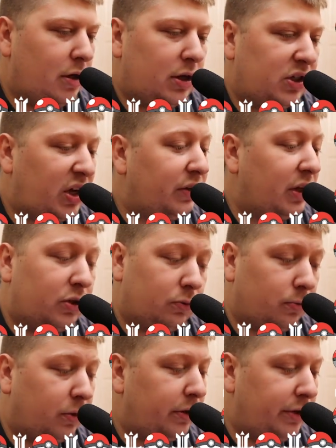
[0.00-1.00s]
A set that's
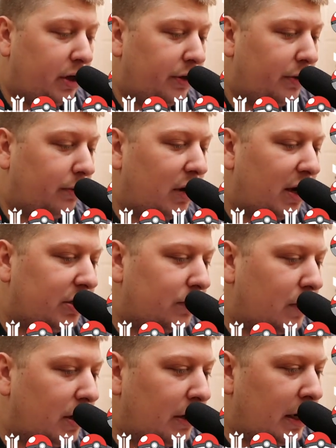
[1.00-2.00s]
really on the rise
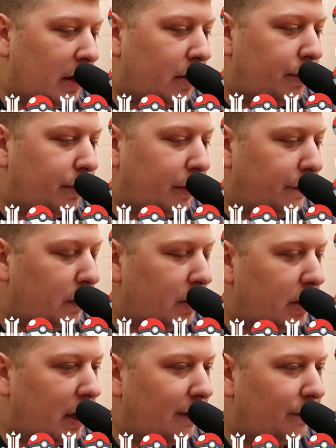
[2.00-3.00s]
right now. If you
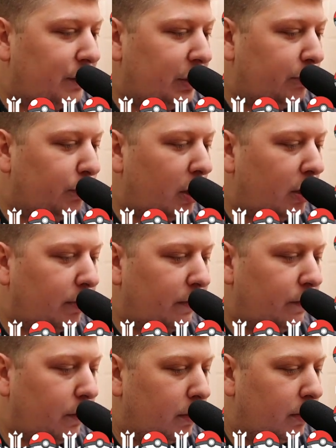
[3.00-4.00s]
didn't have sealed product
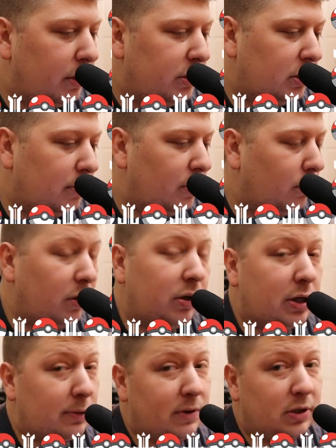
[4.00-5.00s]
before, it's going to be
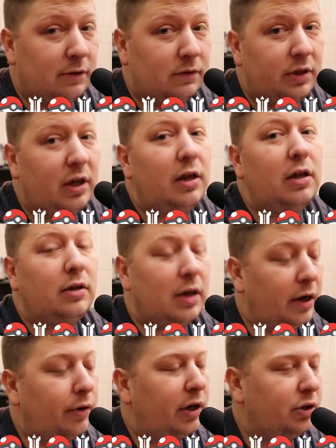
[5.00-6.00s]
really expensive to get it
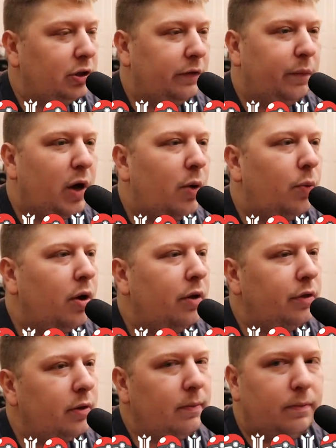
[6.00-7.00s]
now. I should have
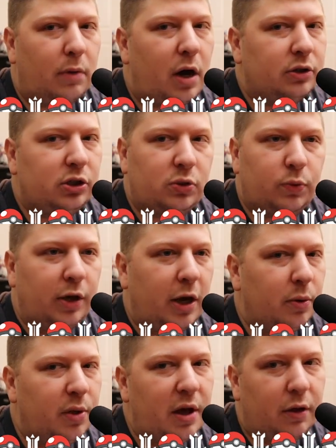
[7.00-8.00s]
bought the boxes when they
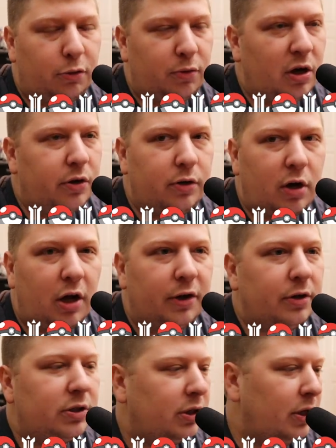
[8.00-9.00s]
were like
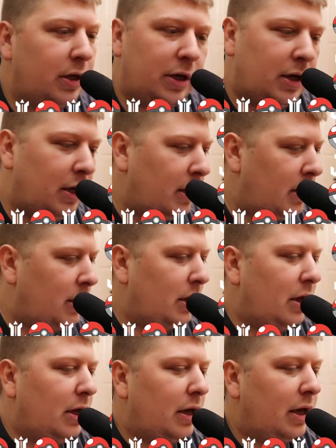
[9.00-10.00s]
$300,
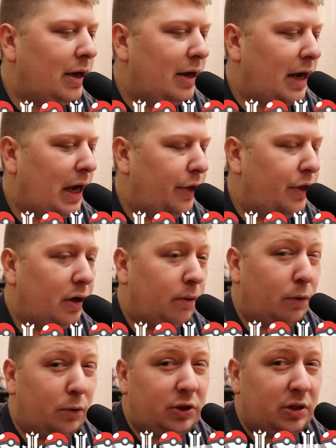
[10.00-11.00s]
and now they're
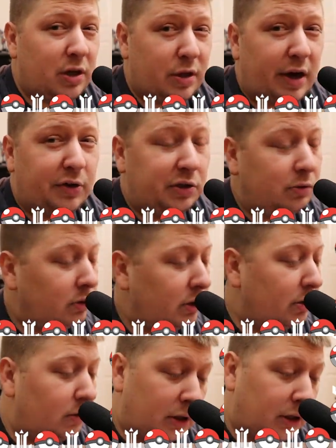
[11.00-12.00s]
approaching $1,000.
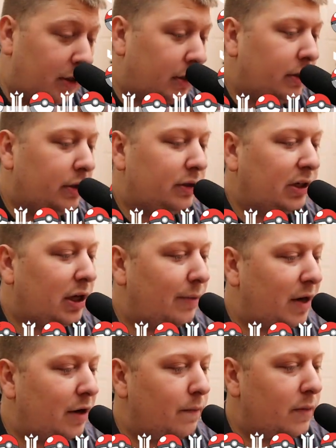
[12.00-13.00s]
So looks like I
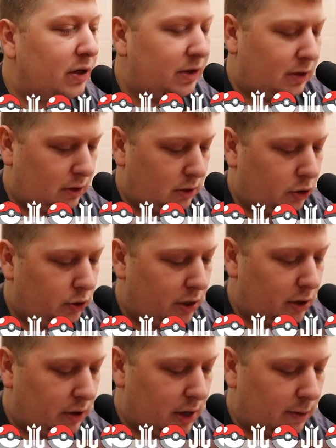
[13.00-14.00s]
might have missed the
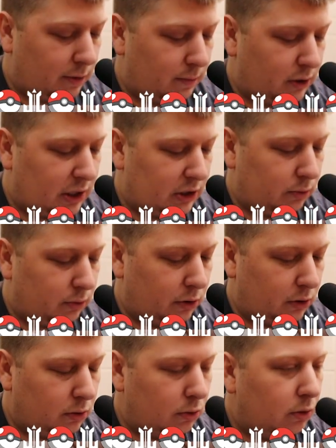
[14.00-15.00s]
train on that one, but that's a
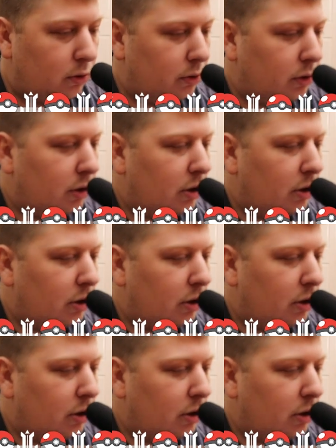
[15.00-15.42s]
really cool